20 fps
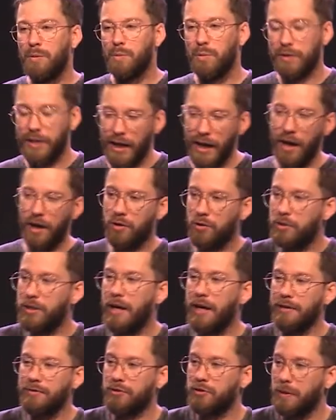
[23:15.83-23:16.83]
Well, yeah,
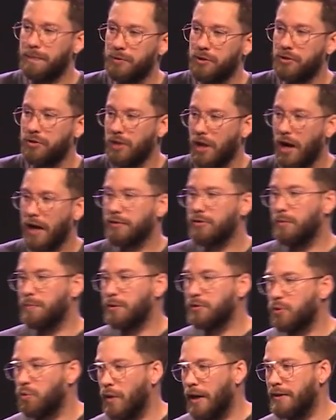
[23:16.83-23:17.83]
okay, scripture talks
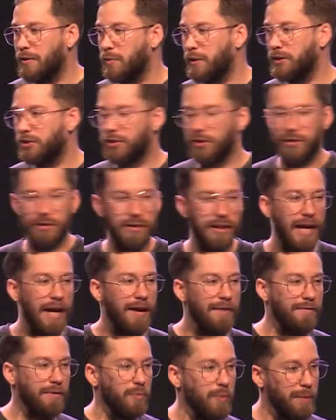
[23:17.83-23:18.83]
about the way that we should
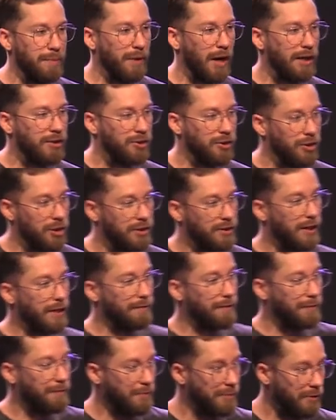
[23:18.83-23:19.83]
live, and we probably should look
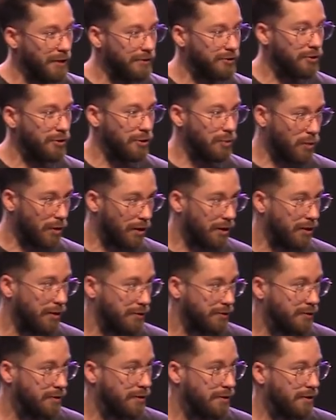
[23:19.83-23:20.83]
different from the rest of the
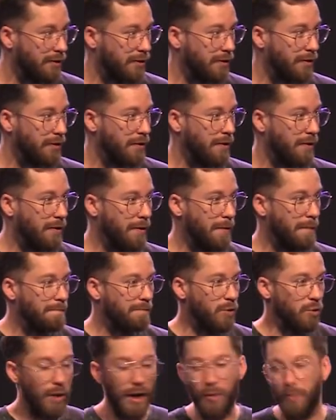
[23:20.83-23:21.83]
world.
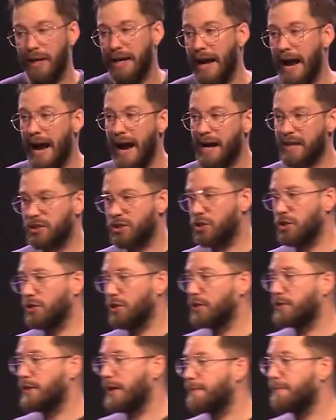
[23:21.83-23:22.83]
The way we act should
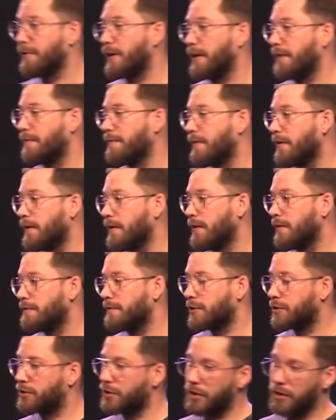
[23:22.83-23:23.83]
look different,
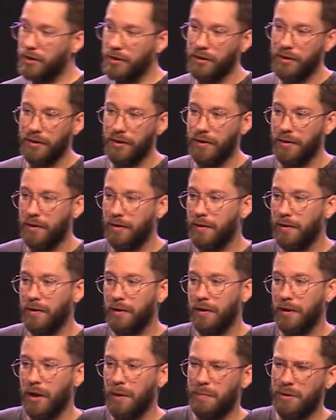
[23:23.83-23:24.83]
for sure.
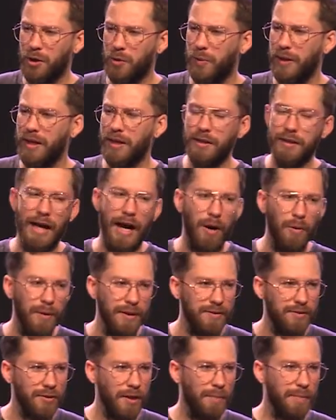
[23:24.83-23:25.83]
But are we
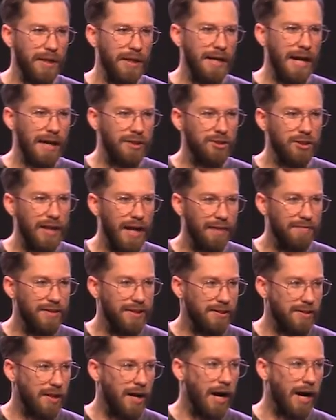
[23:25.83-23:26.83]
allowing somebody to actually have
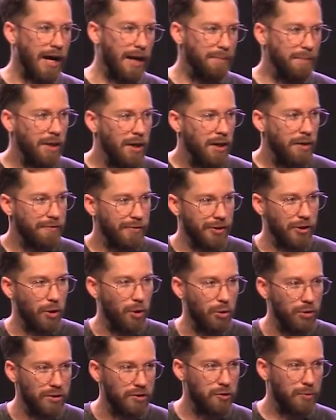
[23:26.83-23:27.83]
the time for the
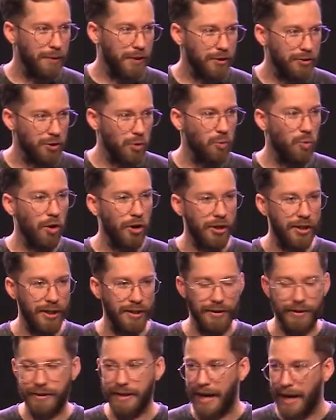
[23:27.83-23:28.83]
Holy Spirit to work
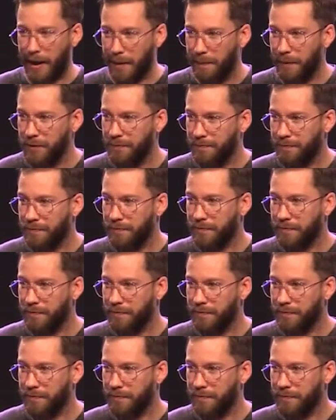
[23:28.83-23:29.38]
in them